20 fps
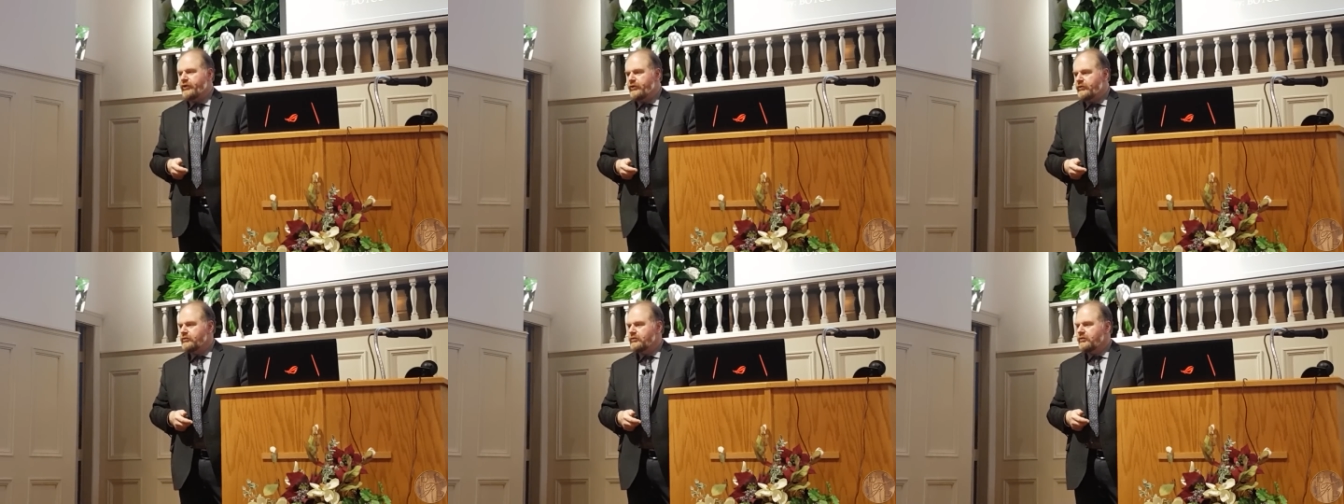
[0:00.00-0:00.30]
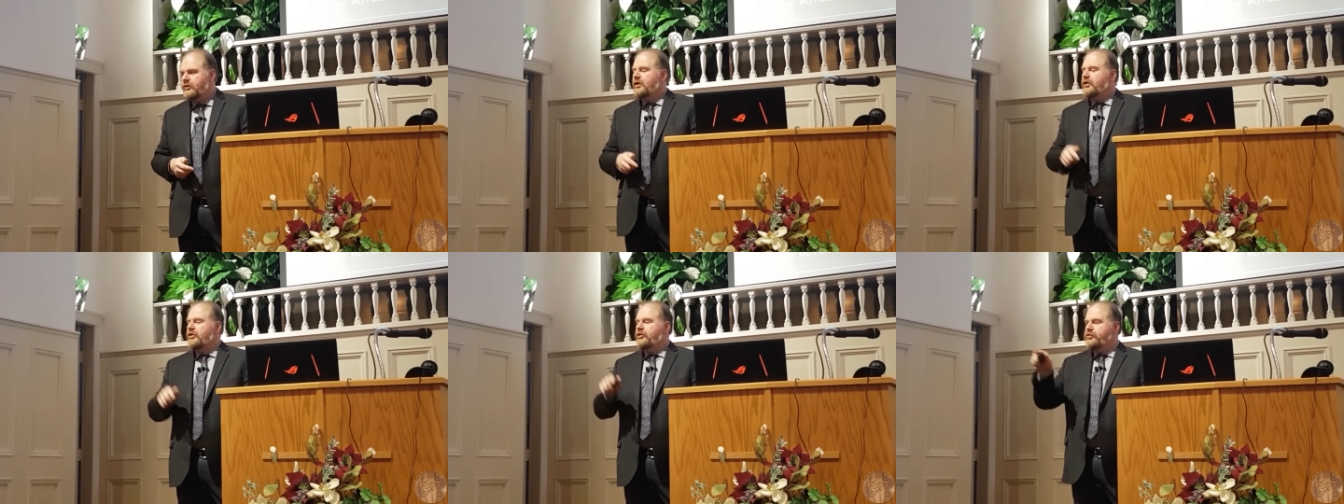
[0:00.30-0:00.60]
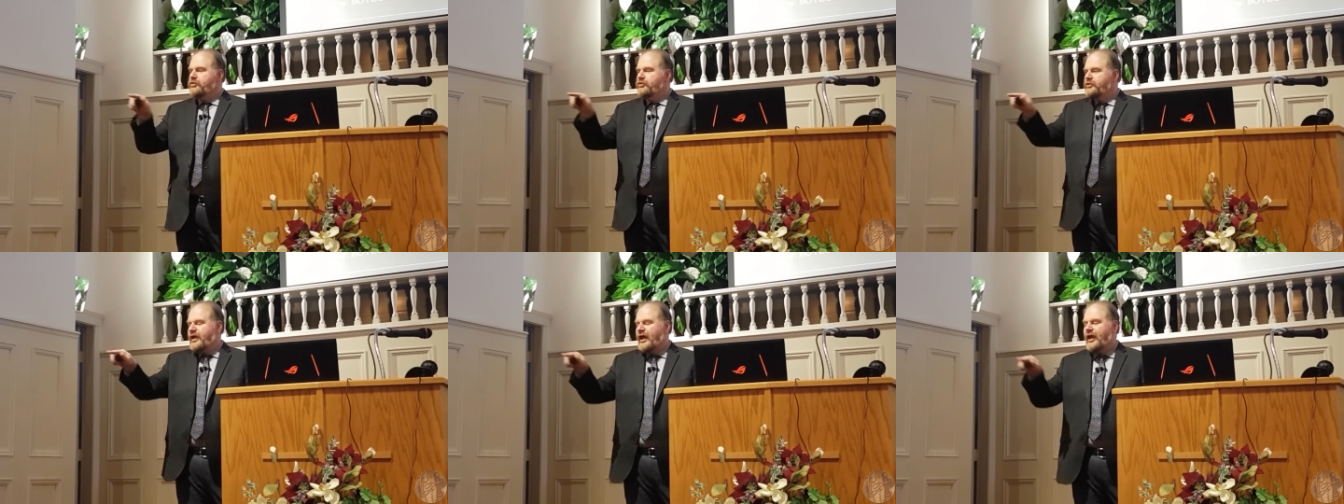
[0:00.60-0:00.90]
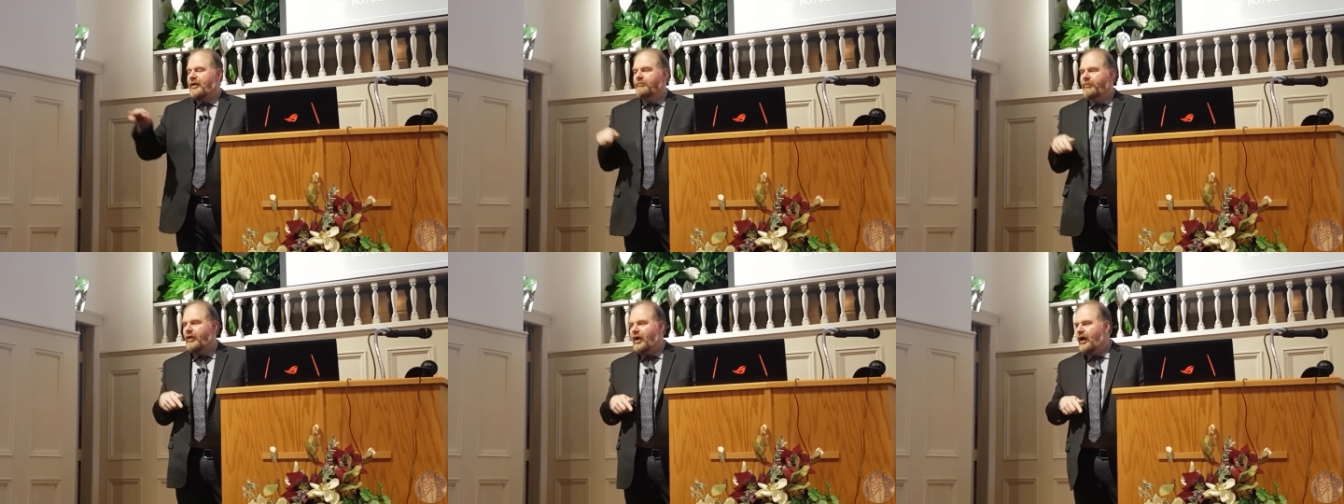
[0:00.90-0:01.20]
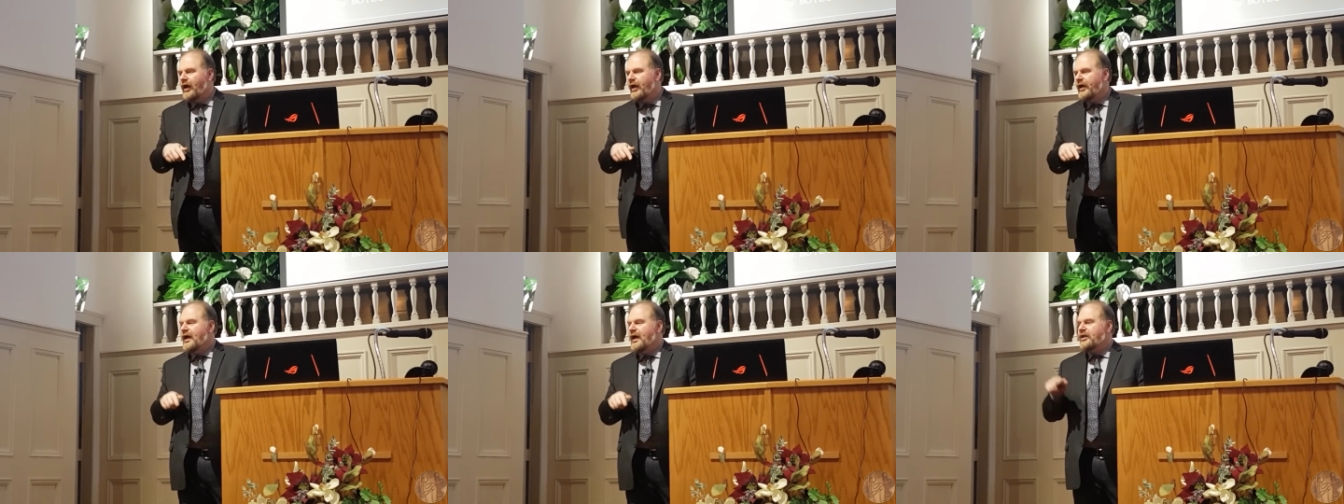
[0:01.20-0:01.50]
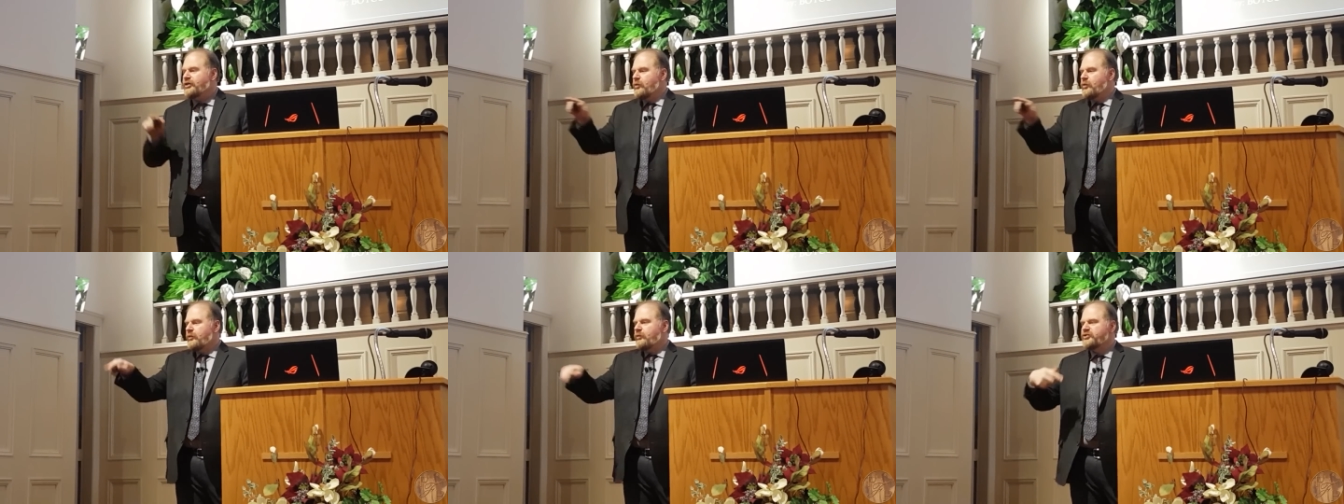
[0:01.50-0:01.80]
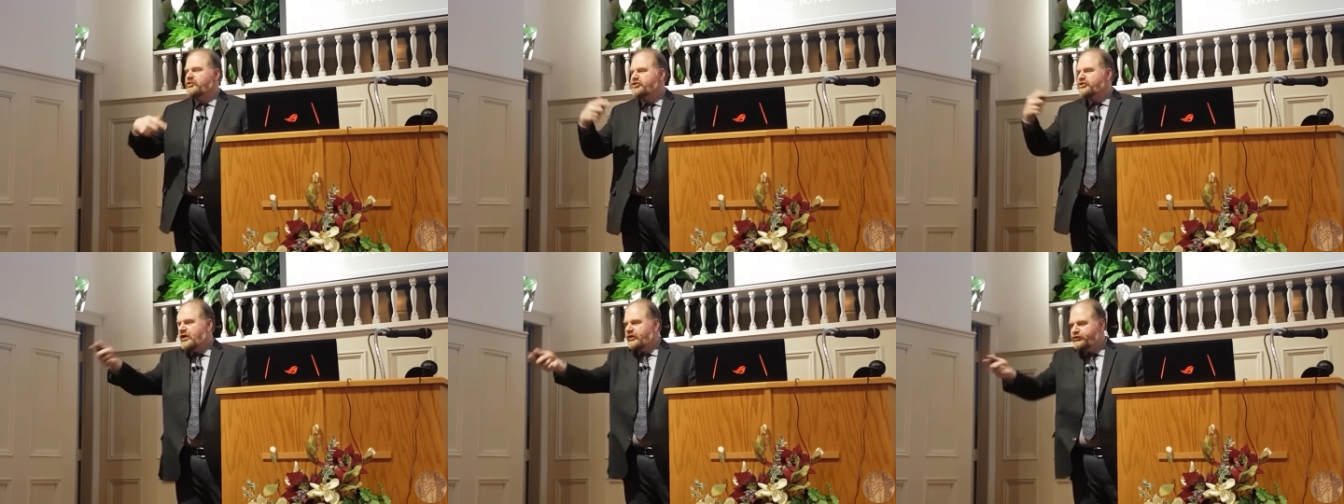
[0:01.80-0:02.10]
you you can't buy and no one
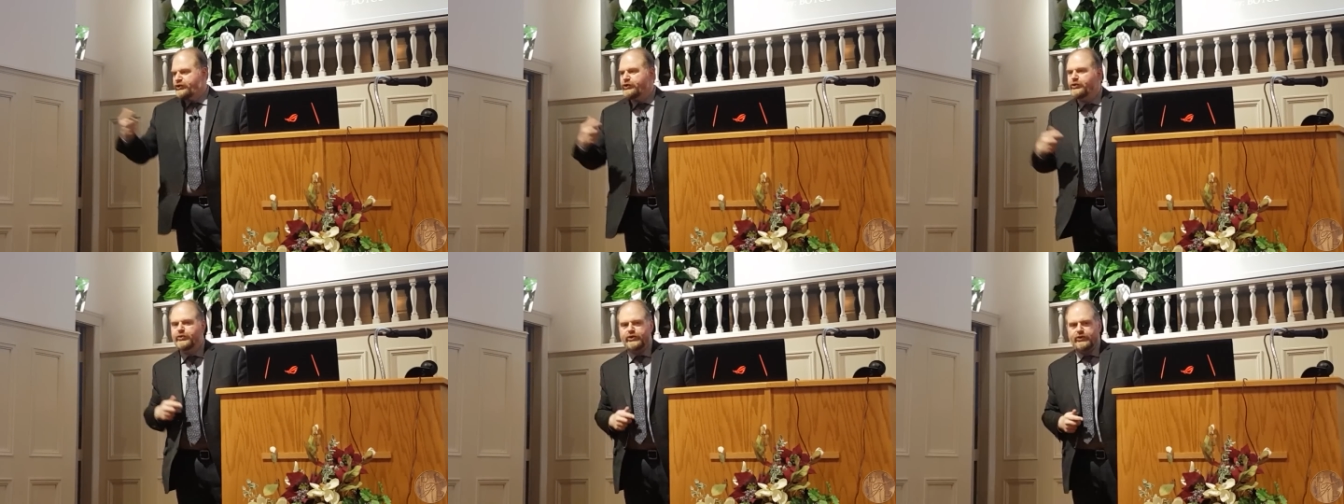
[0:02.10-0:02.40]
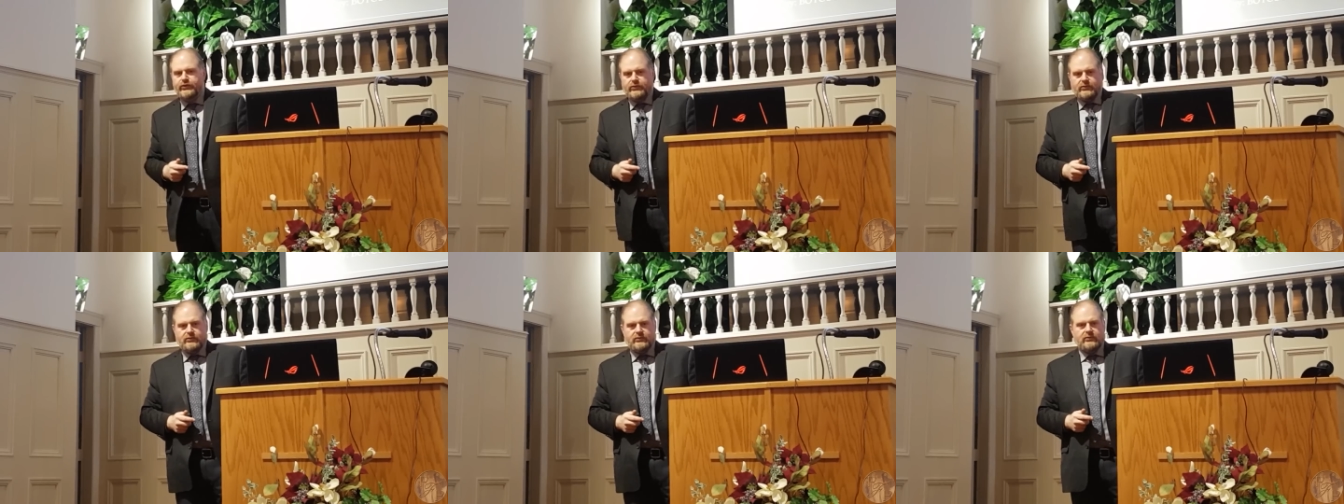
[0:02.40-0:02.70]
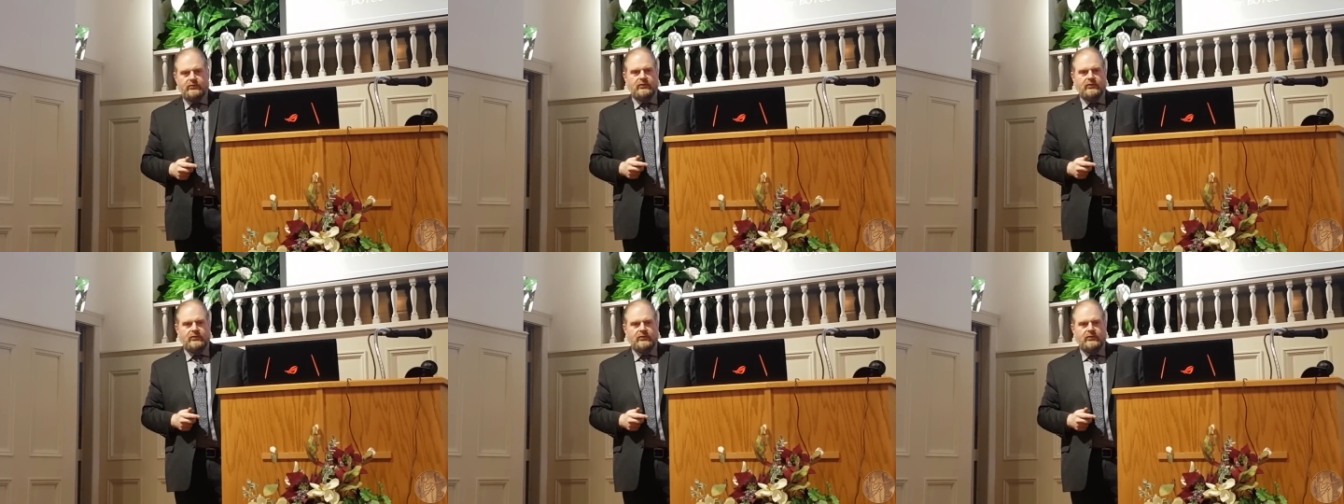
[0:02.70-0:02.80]
will sell to you.